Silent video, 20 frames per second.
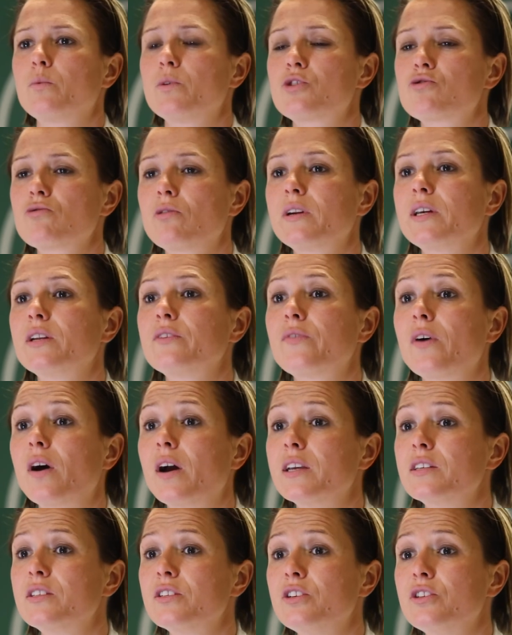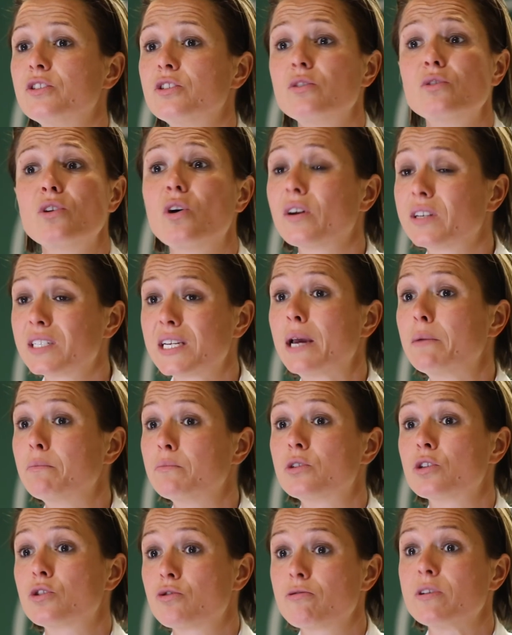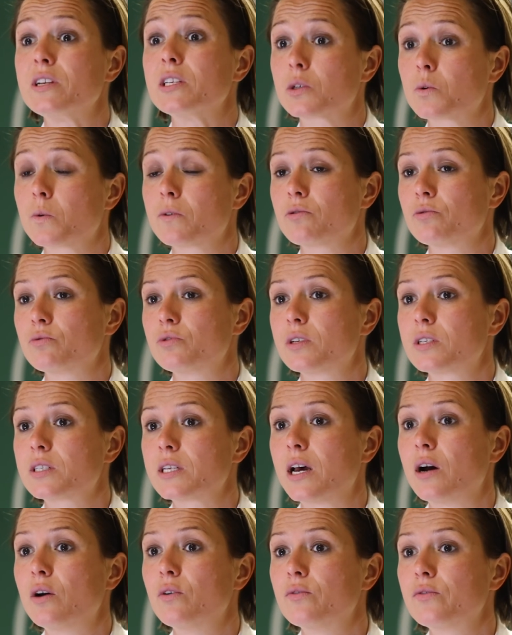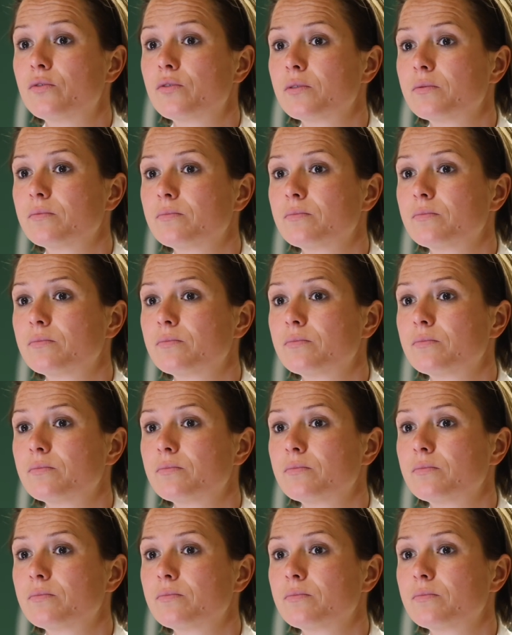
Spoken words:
We strongly advise that you do not attempt to treat squirrels yourself.